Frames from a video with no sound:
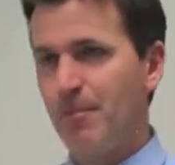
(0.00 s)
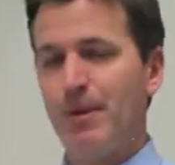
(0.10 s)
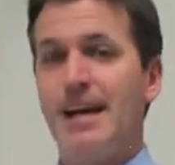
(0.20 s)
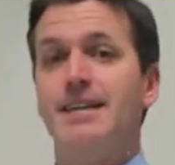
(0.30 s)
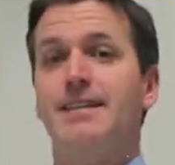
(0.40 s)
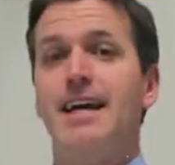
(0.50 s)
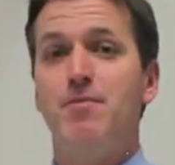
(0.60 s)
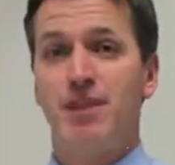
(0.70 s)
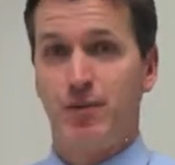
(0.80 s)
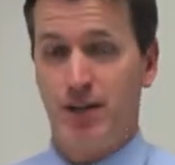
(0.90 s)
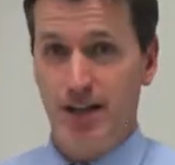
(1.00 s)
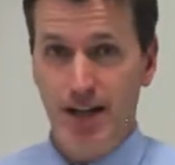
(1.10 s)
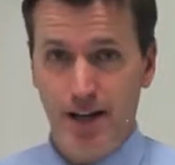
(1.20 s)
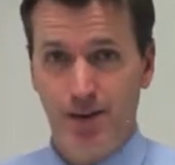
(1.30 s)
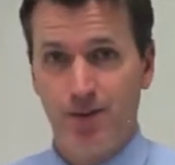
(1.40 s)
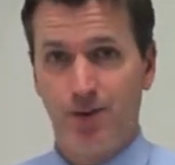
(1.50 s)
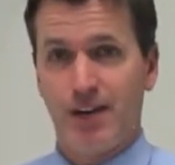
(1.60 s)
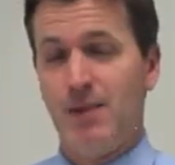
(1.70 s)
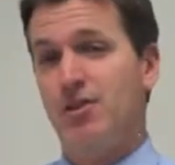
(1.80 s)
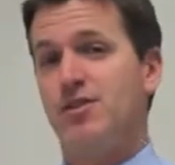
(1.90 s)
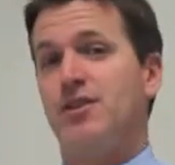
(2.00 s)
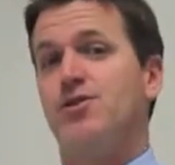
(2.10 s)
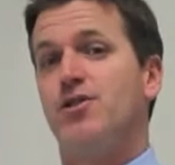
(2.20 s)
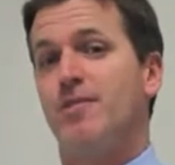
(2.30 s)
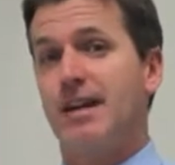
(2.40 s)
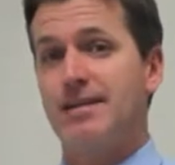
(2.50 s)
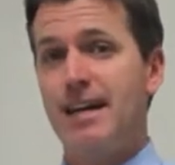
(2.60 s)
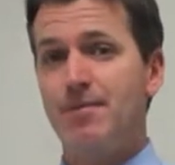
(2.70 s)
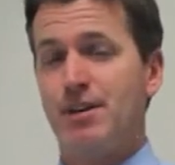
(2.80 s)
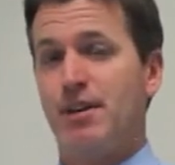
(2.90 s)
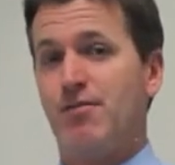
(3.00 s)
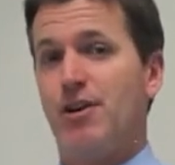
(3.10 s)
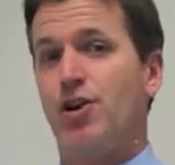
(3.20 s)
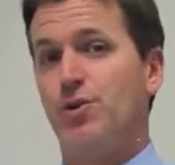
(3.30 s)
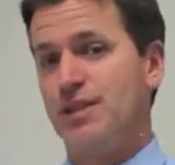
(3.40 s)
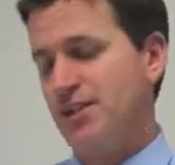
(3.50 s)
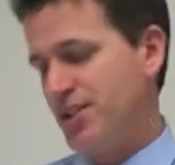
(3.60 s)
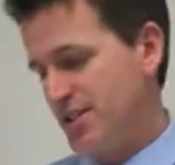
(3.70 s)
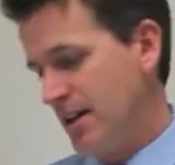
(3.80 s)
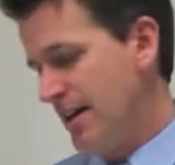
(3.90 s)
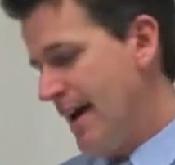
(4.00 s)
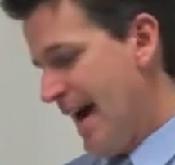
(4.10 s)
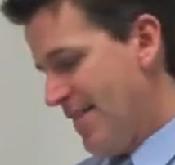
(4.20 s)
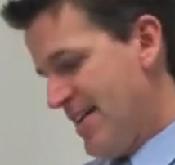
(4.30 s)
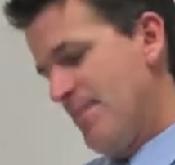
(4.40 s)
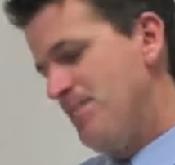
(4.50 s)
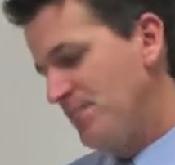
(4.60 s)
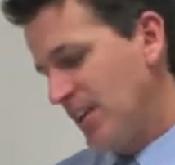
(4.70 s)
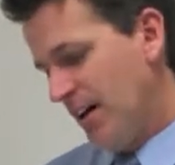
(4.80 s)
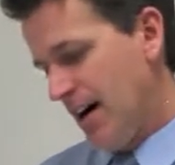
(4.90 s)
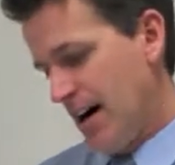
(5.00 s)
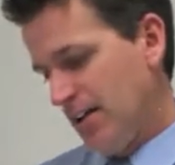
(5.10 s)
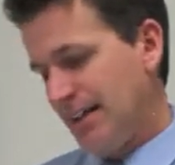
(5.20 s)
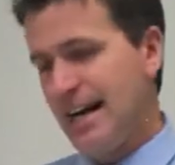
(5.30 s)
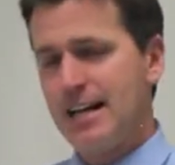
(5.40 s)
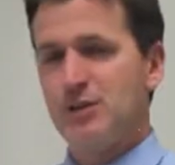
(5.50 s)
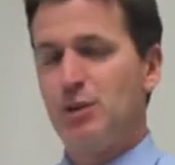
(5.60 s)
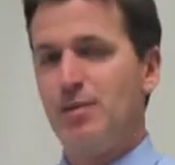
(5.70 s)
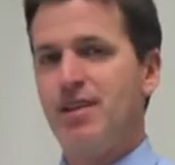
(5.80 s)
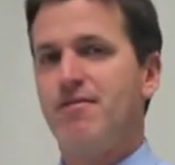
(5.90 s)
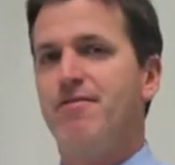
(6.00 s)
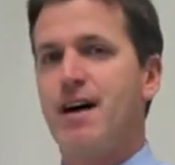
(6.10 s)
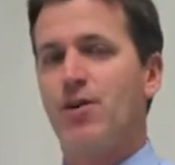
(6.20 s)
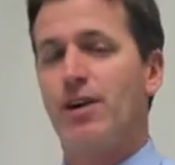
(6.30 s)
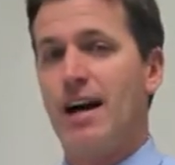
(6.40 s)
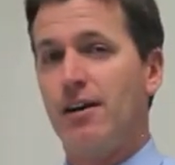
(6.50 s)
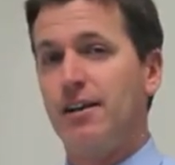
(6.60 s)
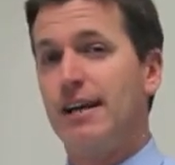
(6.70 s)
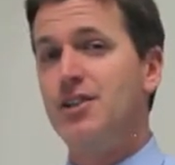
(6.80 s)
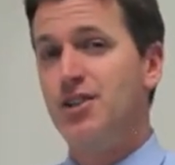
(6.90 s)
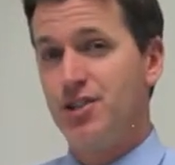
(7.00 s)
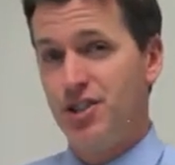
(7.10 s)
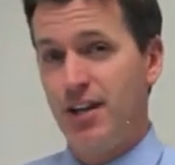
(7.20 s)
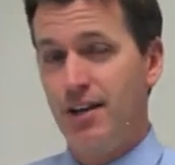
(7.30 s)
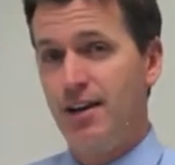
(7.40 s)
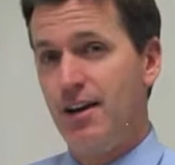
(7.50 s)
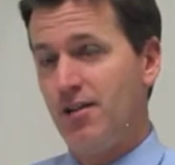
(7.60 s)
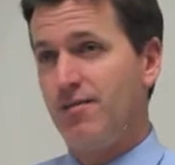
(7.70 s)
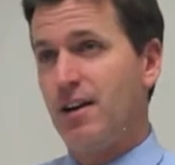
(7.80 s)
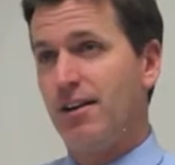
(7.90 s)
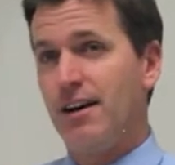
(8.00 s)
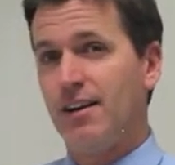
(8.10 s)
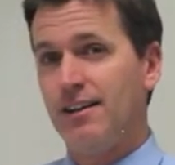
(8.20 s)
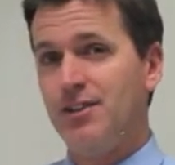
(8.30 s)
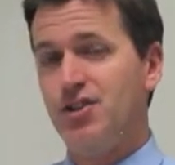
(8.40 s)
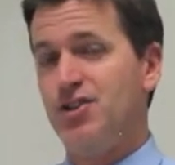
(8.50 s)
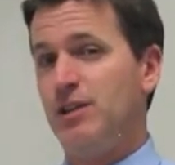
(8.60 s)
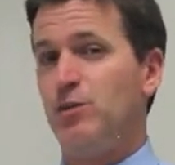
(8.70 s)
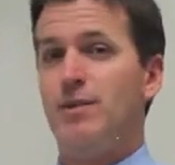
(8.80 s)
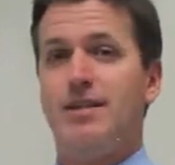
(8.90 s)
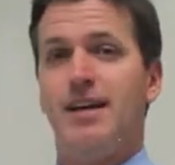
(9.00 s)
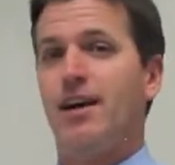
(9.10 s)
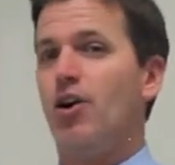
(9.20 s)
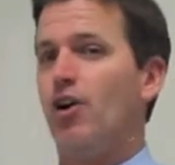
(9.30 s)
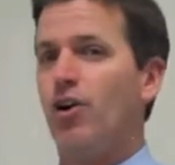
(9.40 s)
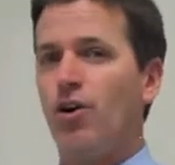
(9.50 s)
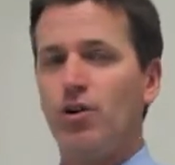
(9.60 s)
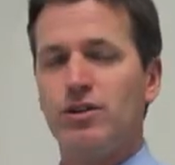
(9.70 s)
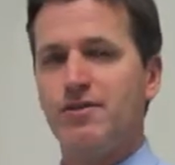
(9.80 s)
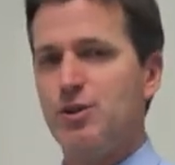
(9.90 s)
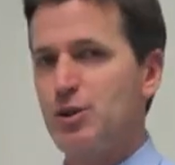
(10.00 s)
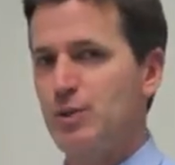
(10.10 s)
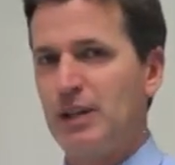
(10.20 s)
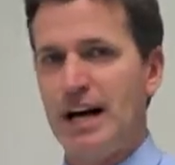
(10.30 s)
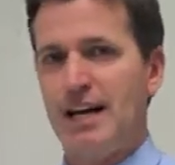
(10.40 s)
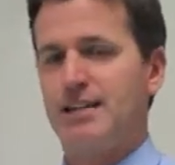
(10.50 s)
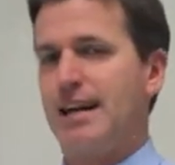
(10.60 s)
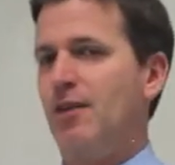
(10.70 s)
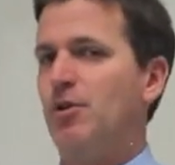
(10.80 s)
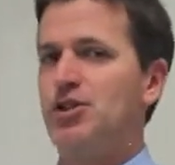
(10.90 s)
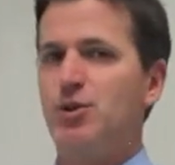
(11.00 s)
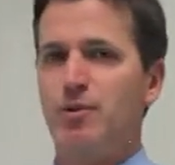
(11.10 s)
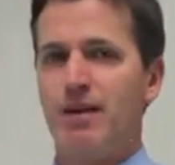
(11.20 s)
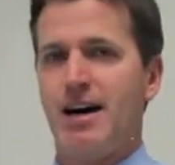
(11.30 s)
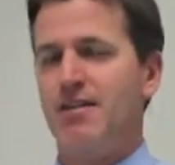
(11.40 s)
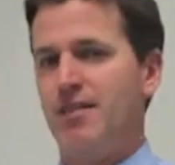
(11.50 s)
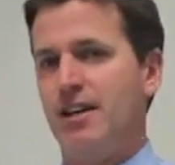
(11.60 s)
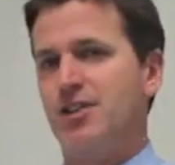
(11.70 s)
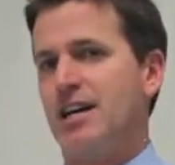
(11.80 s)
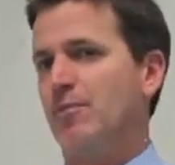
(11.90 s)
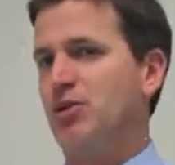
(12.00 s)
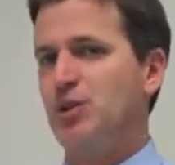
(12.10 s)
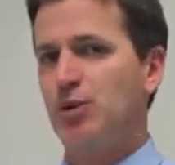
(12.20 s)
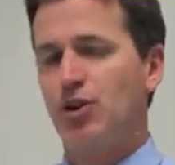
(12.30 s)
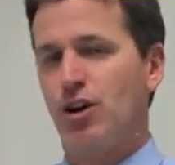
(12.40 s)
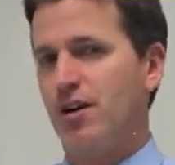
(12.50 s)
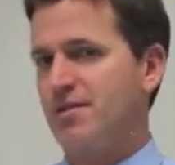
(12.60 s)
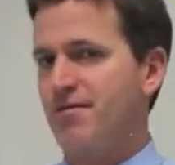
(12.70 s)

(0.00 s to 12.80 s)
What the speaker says: paint tape they would need, okay, because you need a certain amount of tape to get around all those edges. And then last would be the final calculation sheet. The final calculation sheet would be taking all of your supplies, how much you would buy of each, how much it would cost,